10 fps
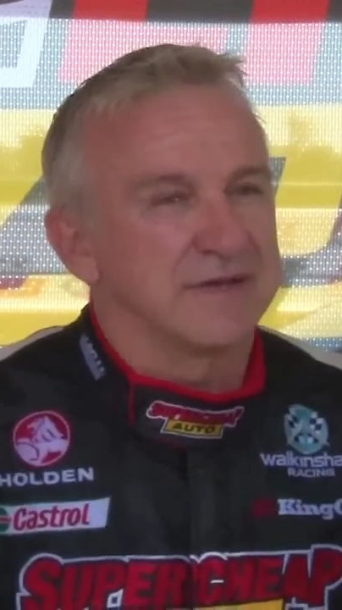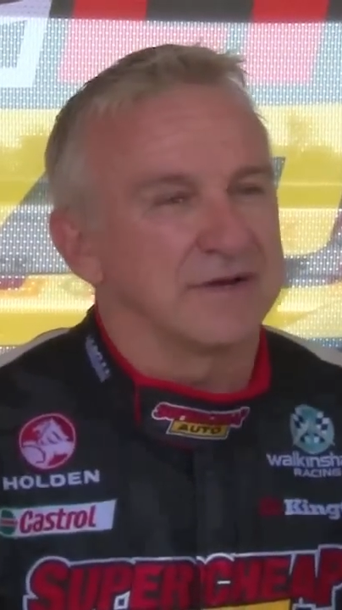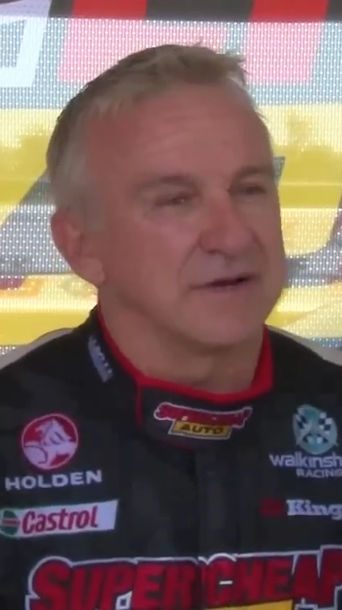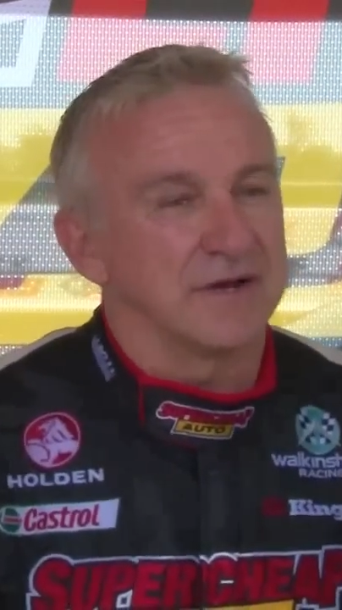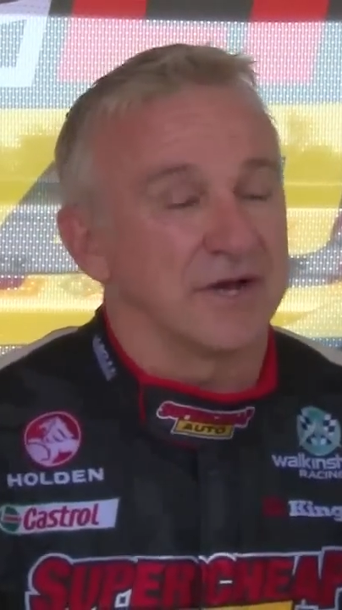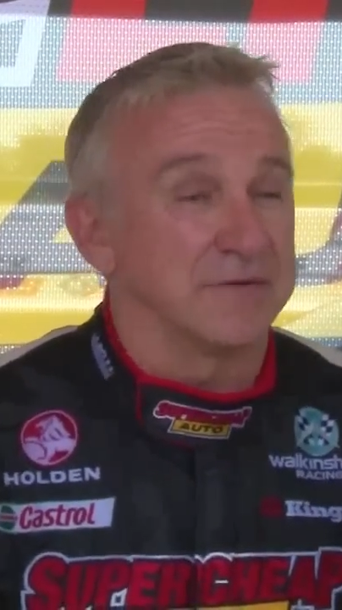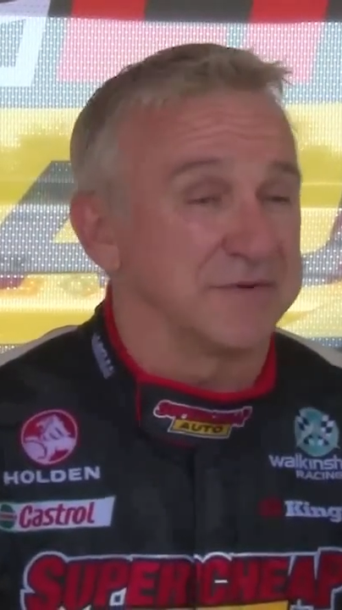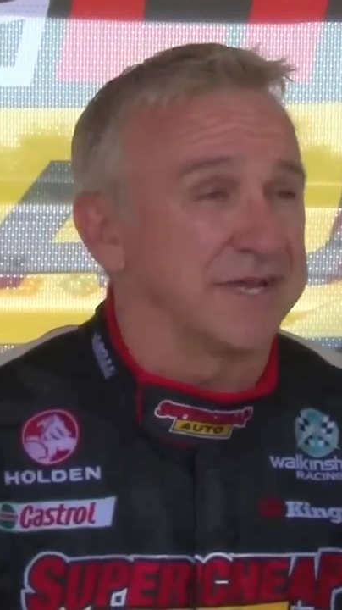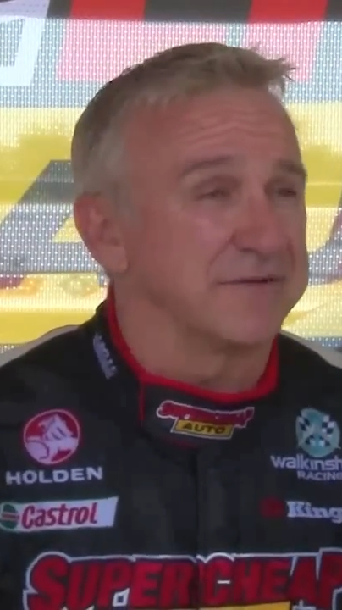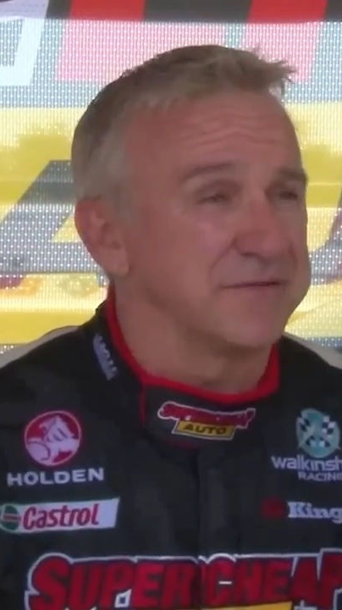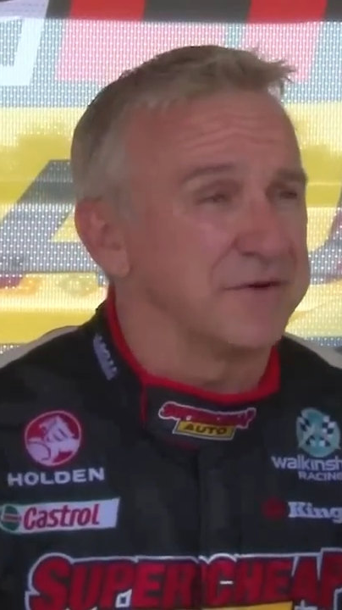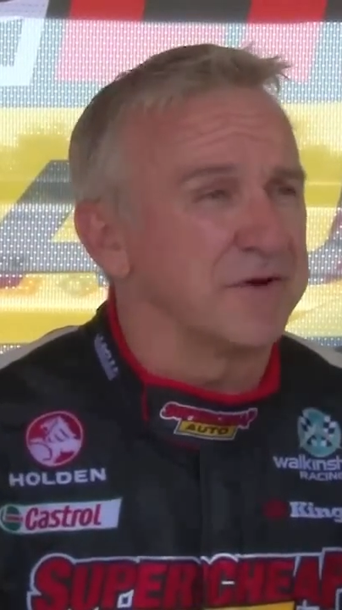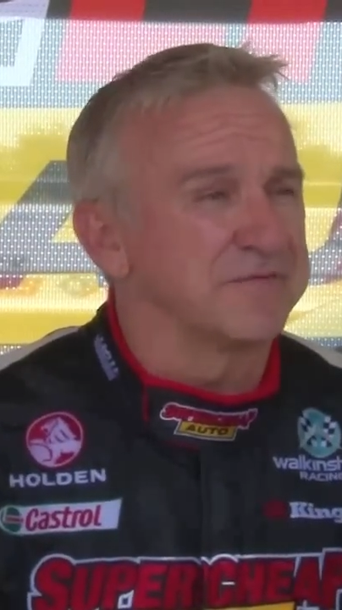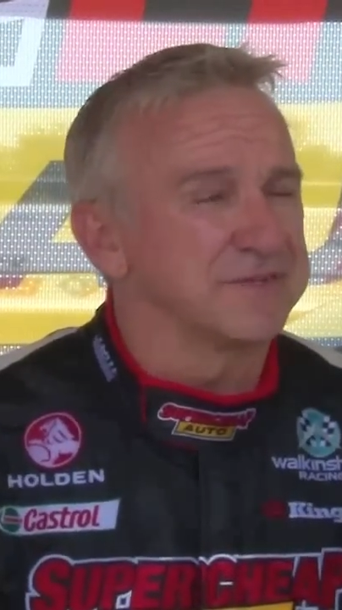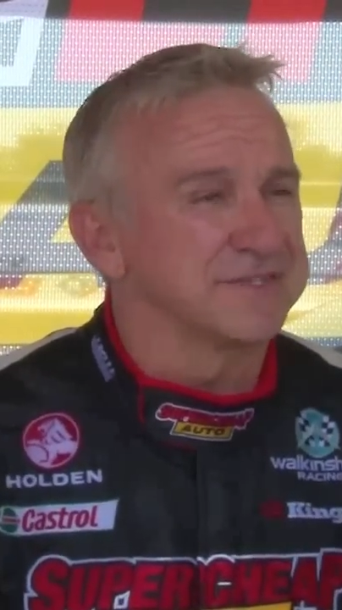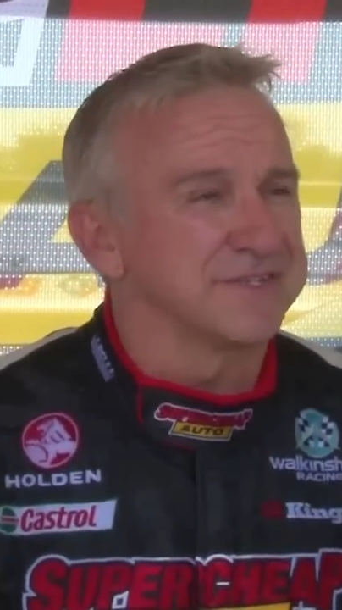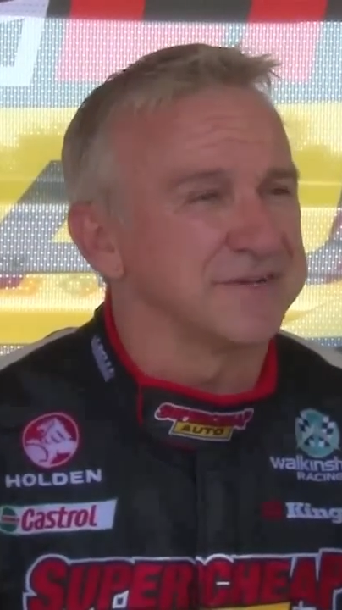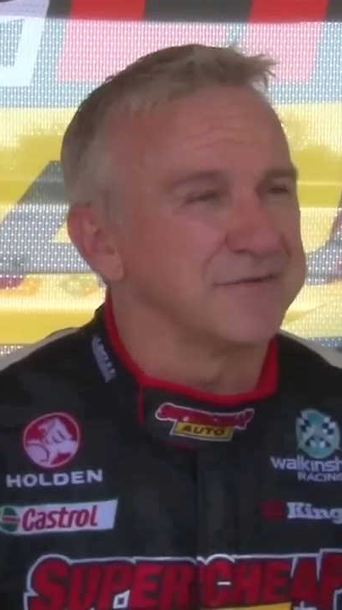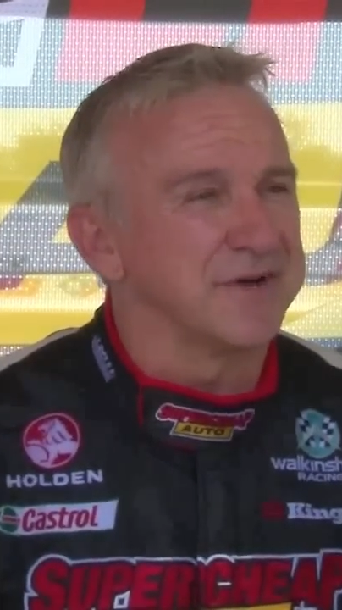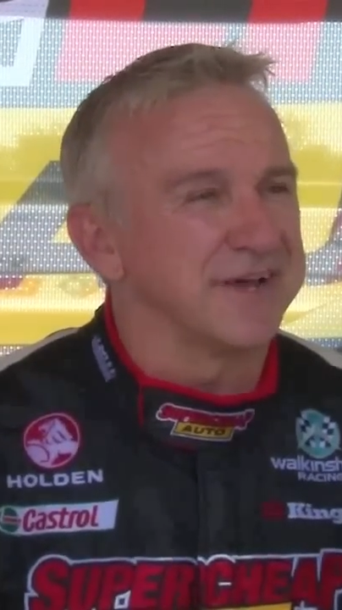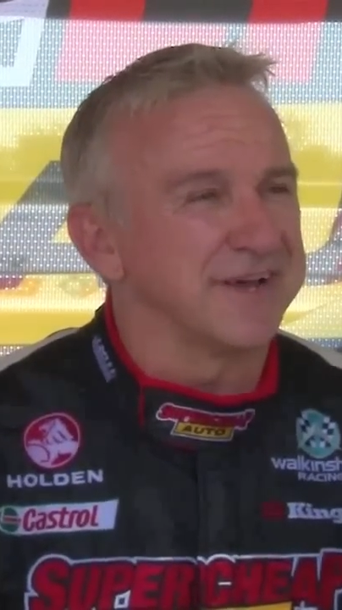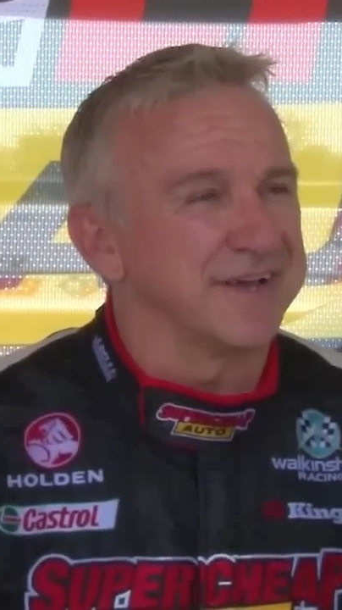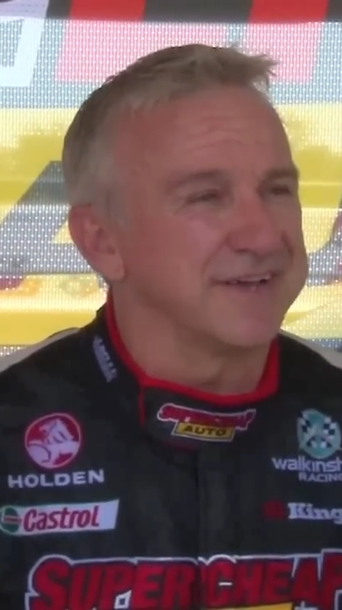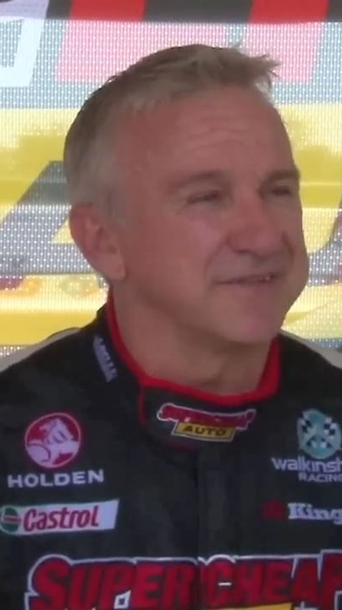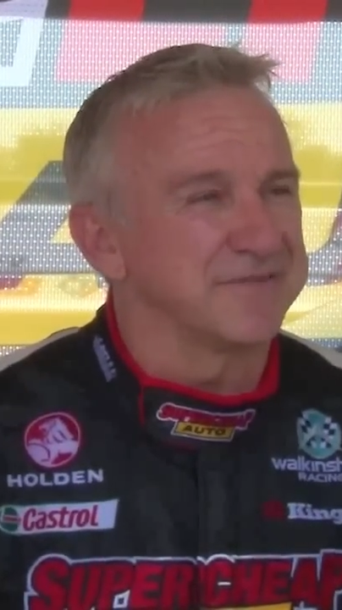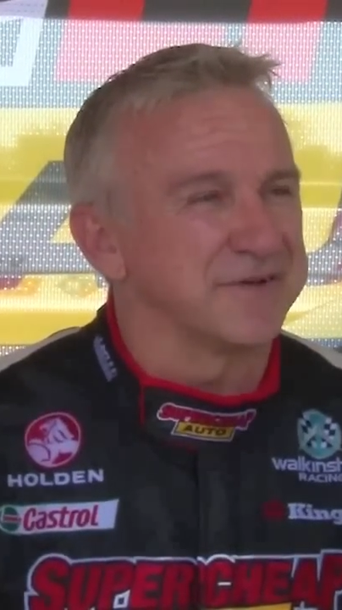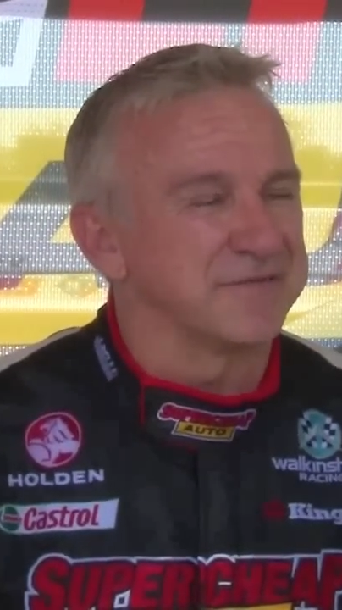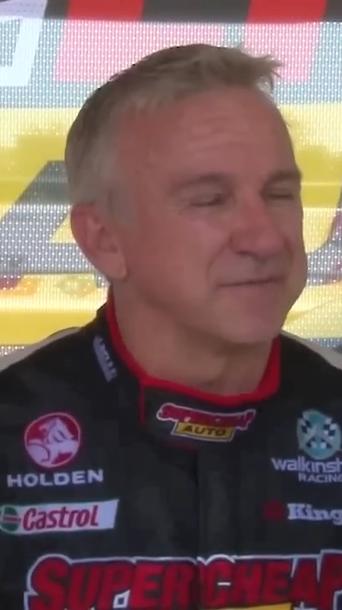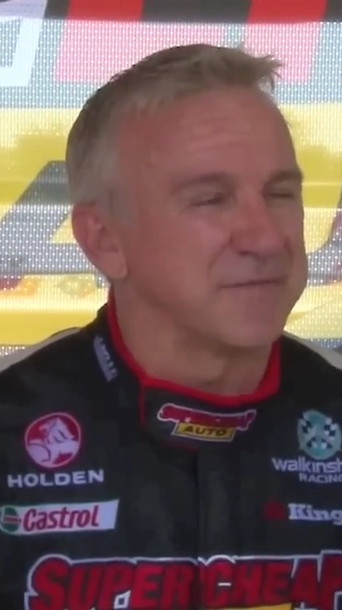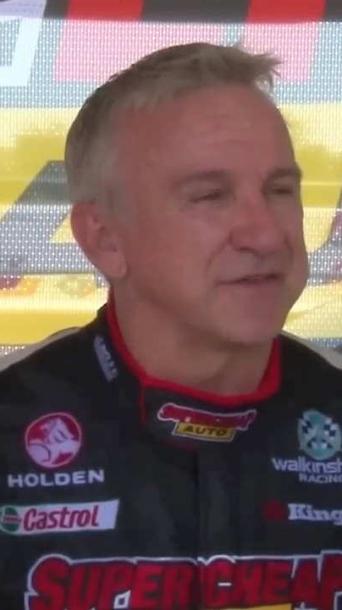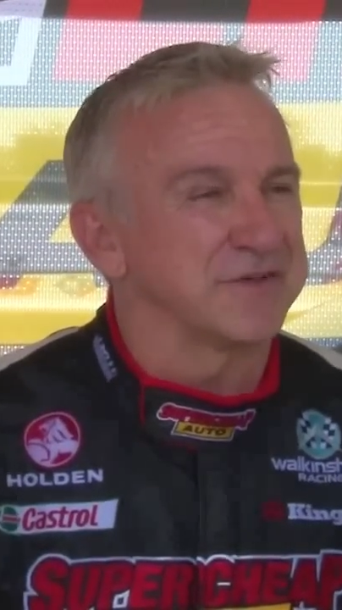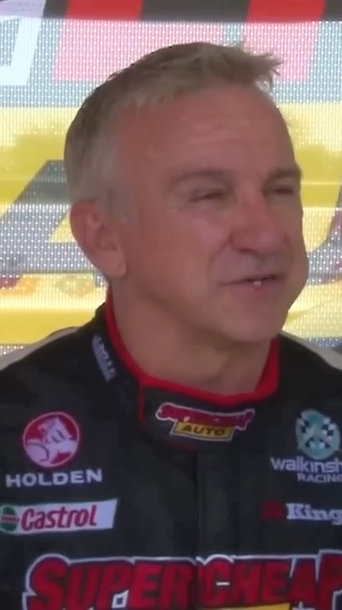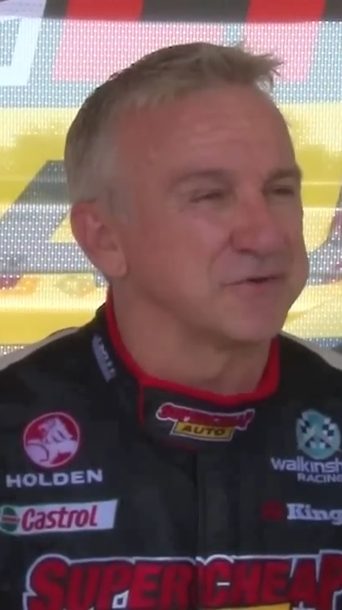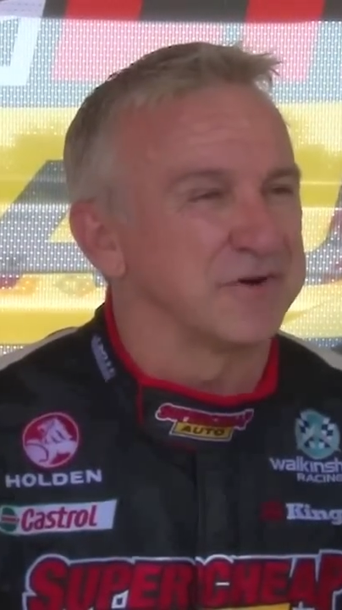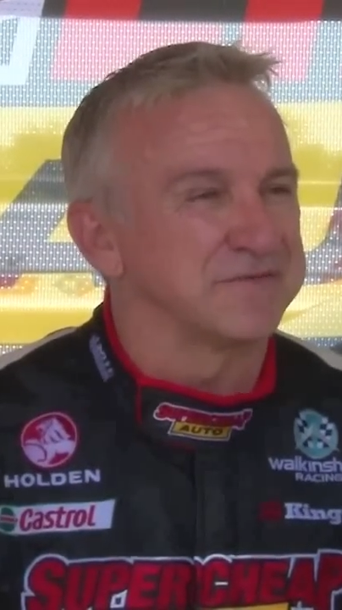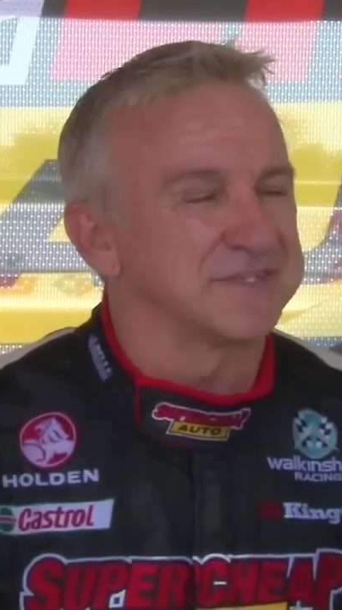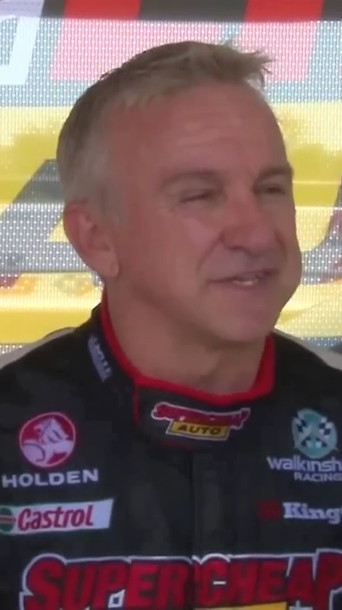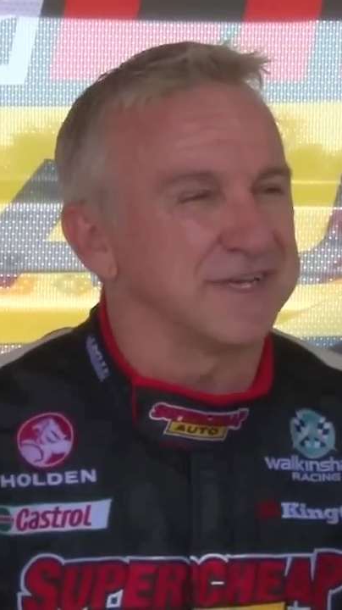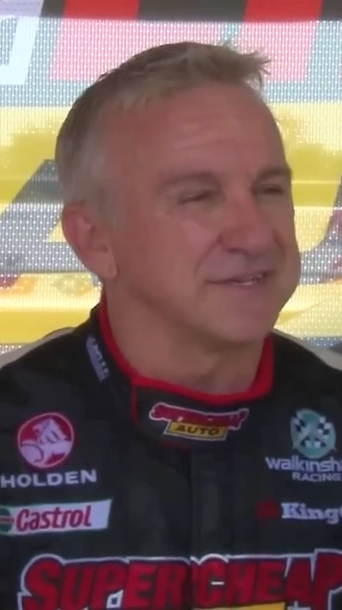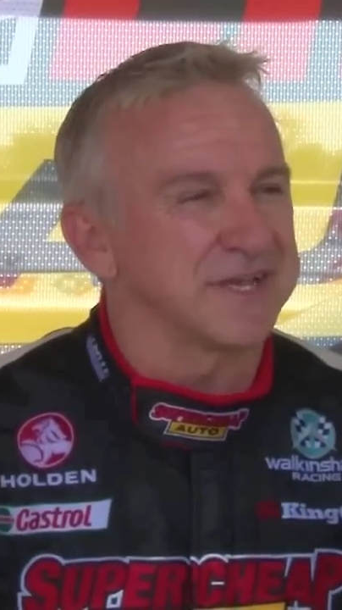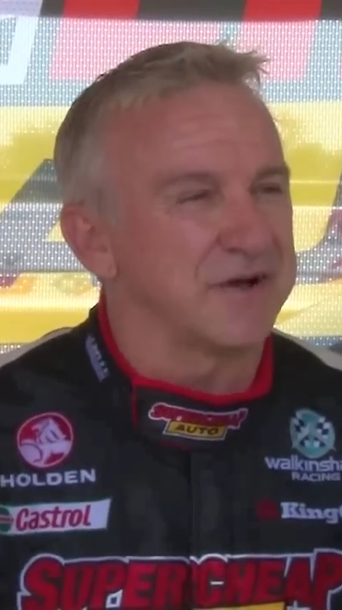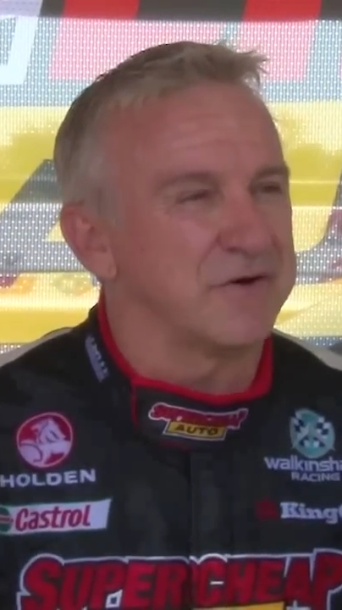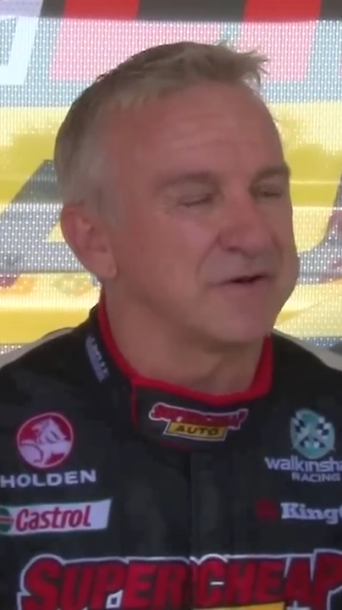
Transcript: I hope to get a few offers to uh, for, for Bathurst drives as the years go